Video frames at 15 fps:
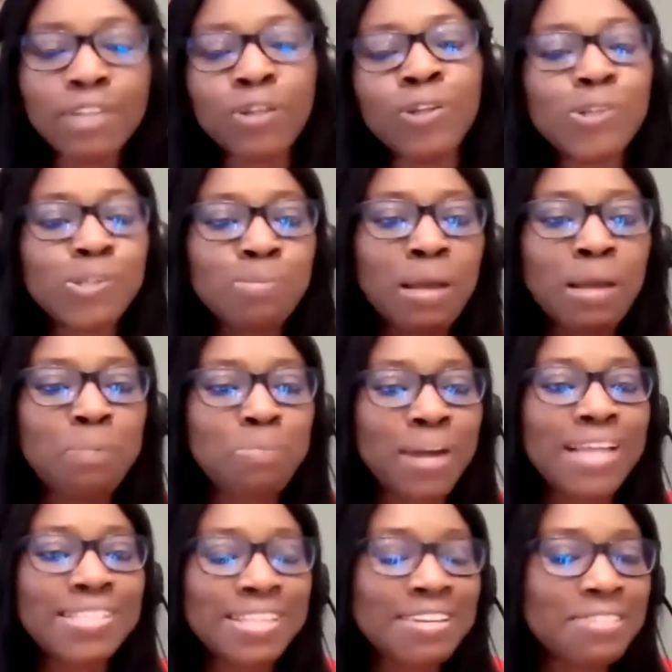I don't use my
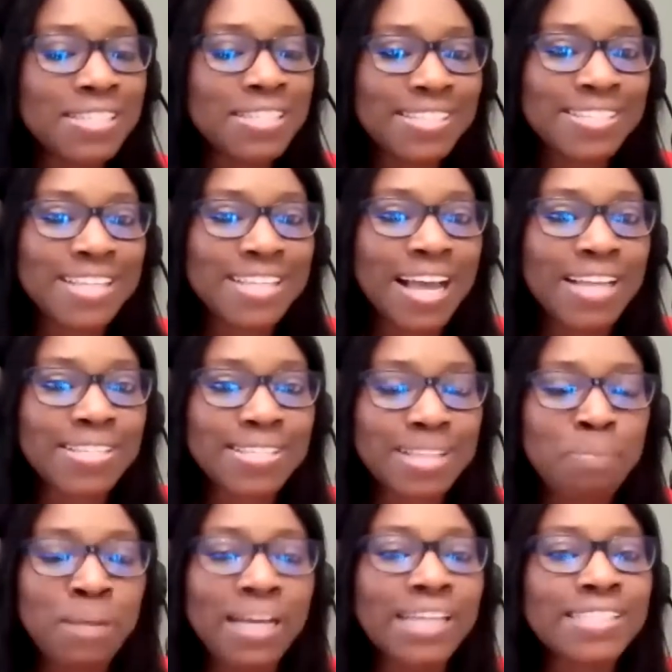price increases
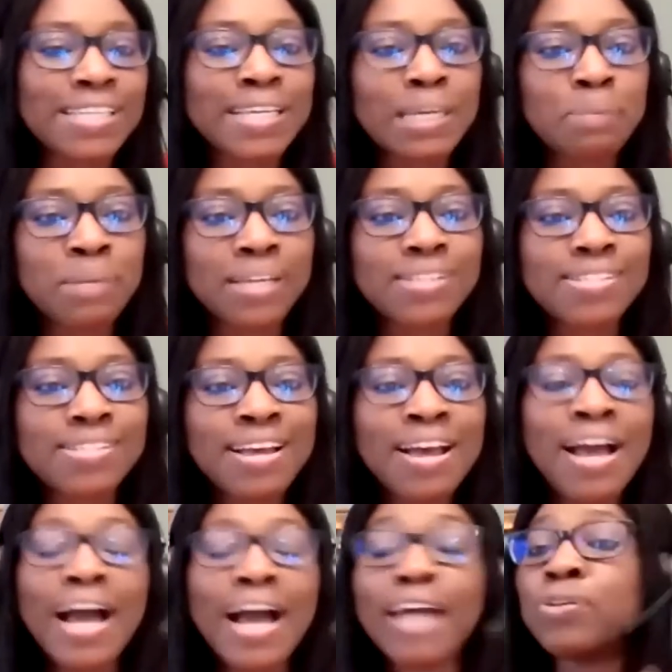as a marketing gimmick.
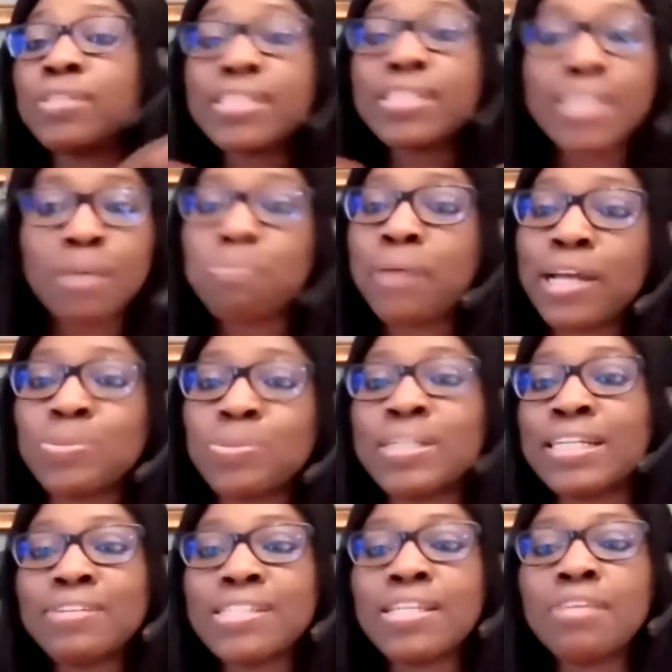I don't say price
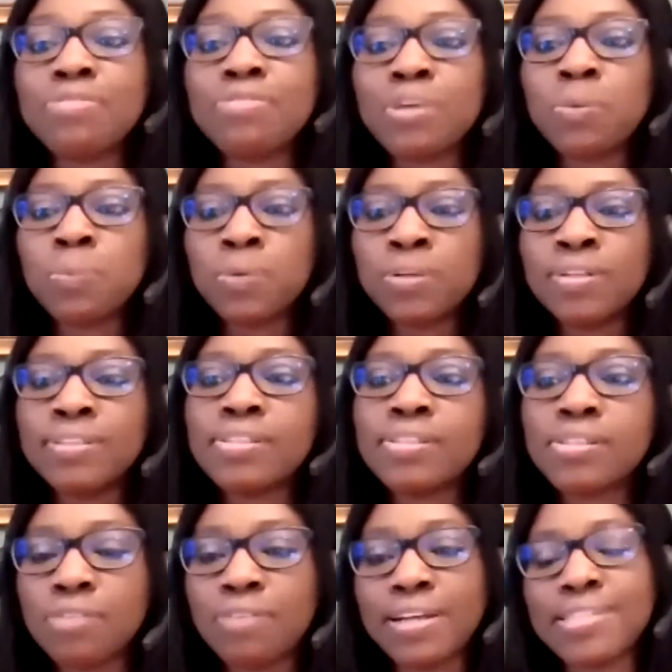will increase if it
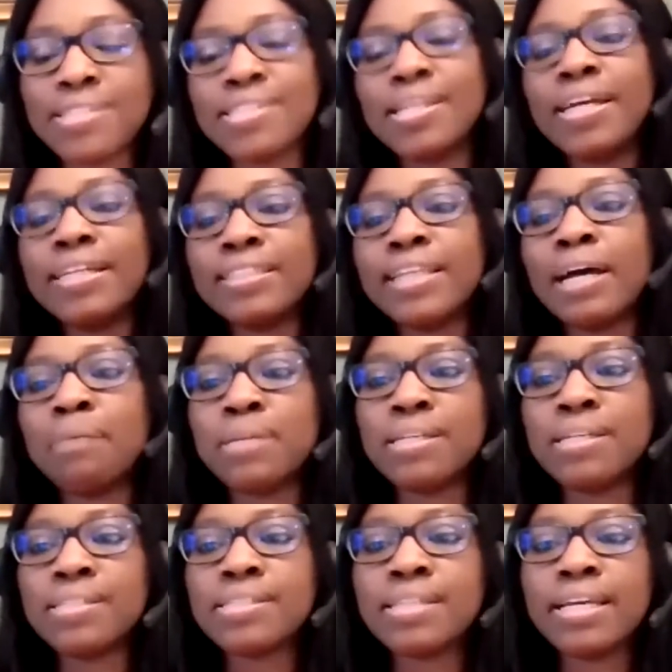won't. So if I say it, that
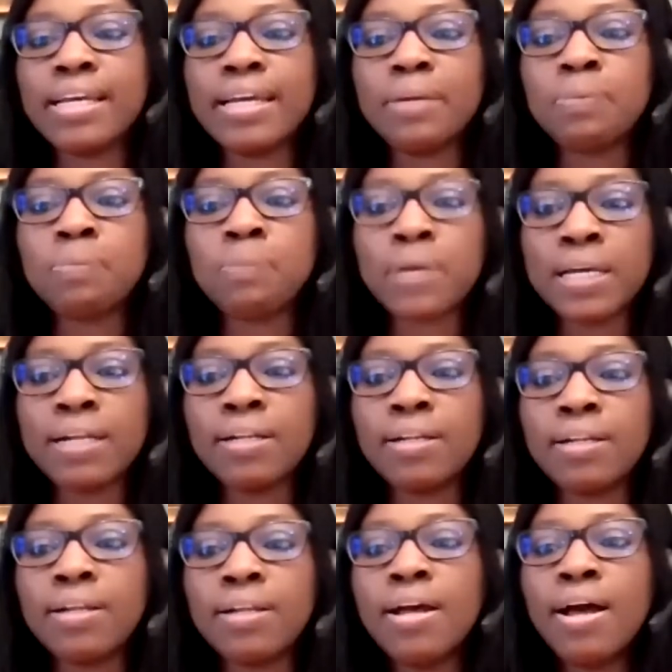means it
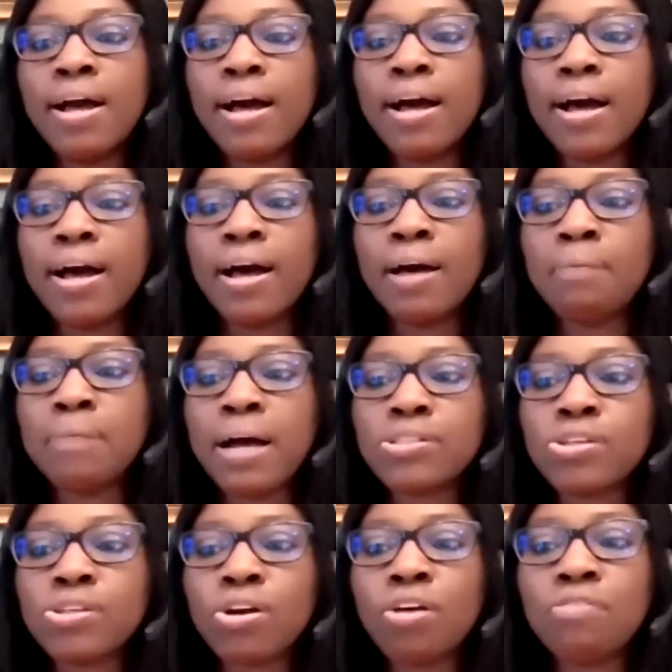will.
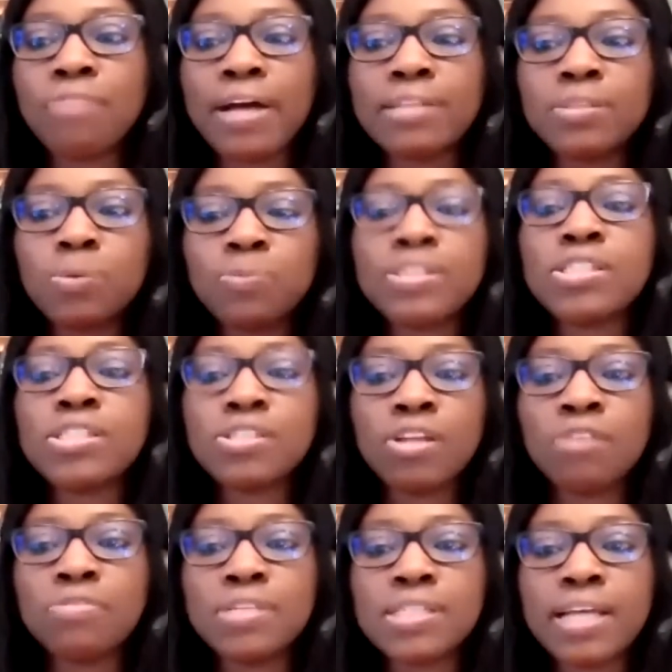How to convert
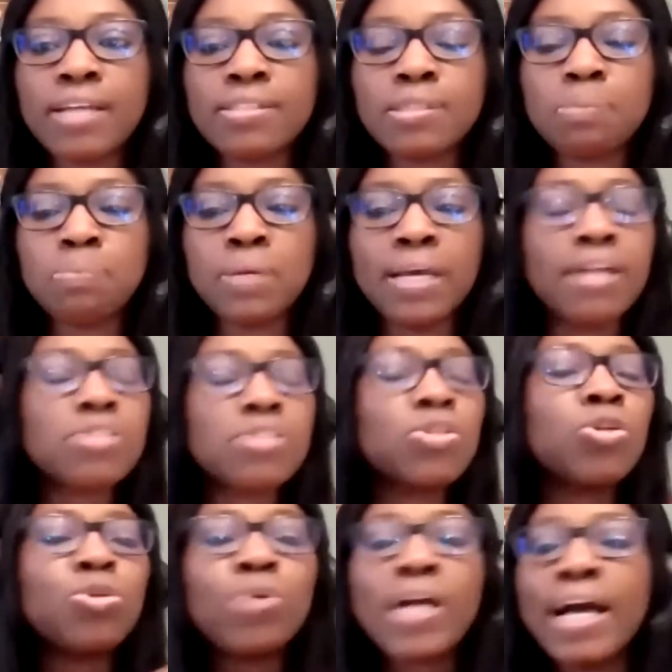visitor visa to PR.
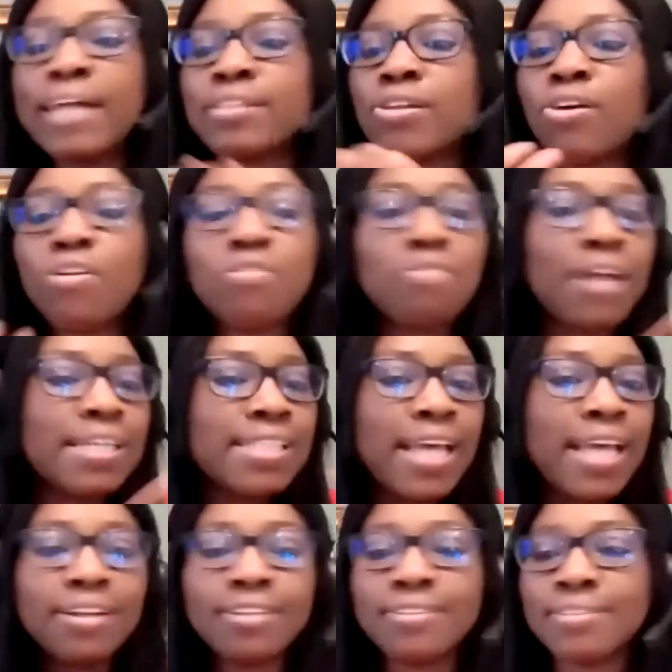So you can't
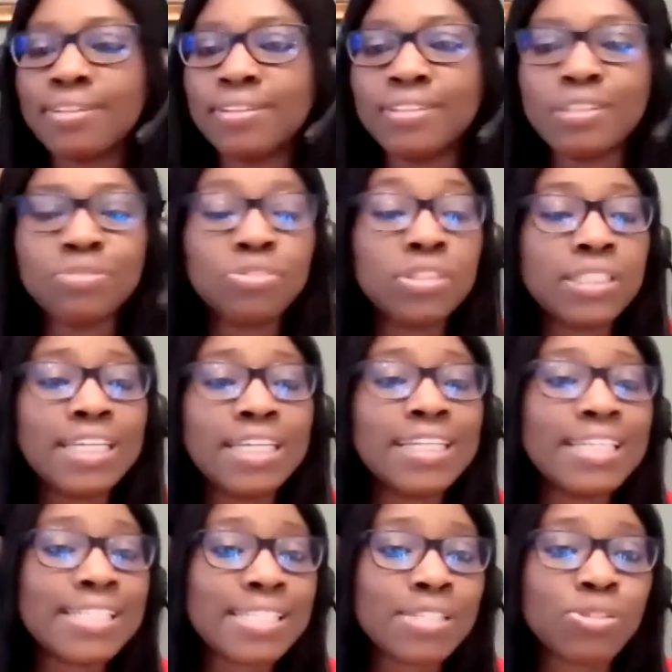convert anything. If you
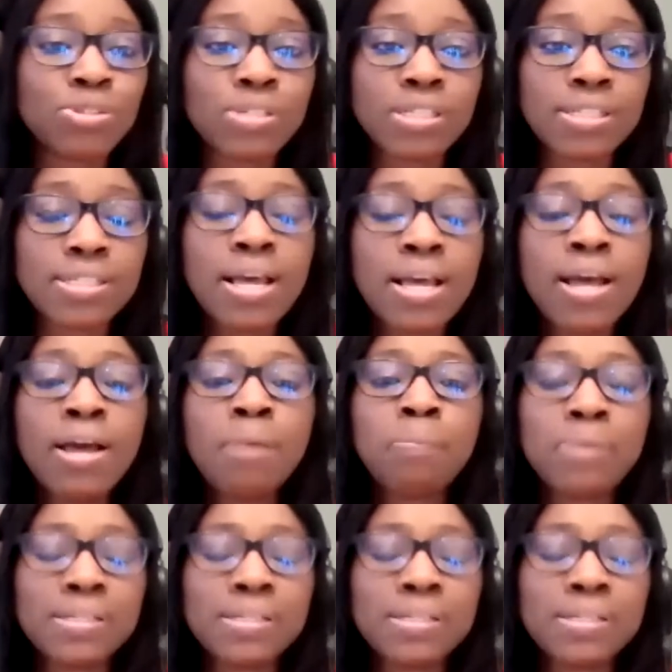didn't listen to this